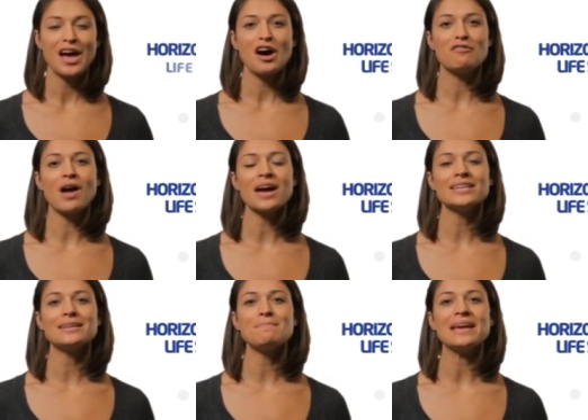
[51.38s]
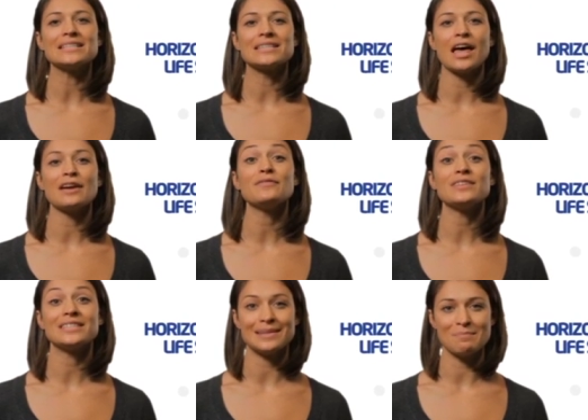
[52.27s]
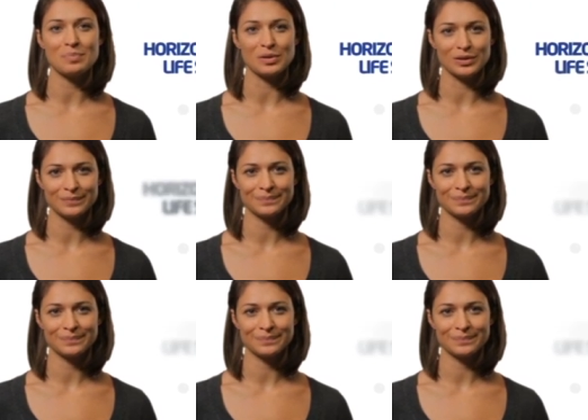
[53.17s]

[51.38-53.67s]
Horizon makes life simple.